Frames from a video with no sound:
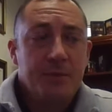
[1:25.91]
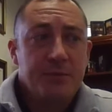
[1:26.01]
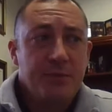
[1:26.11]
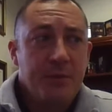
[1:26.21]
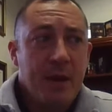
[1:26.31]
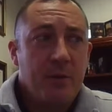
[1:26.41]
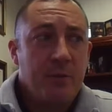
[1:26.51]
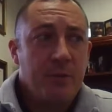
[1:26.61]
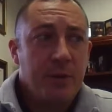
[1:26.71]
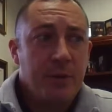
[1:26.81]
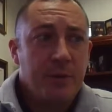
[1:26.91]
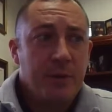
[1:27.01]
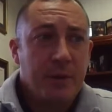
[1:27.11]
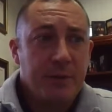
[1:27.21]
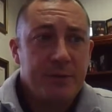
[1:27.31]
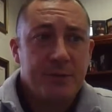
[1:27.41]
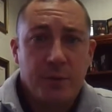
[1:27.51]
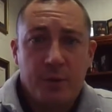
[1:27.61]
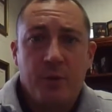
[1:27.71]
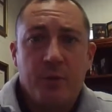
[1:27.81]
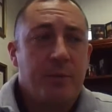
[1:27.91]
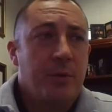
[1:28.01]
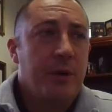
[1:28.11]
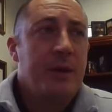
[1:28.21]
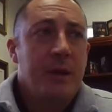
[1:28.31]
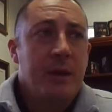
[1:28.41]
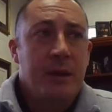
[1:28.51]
Just a reminder, we do have a couple things going on over the break.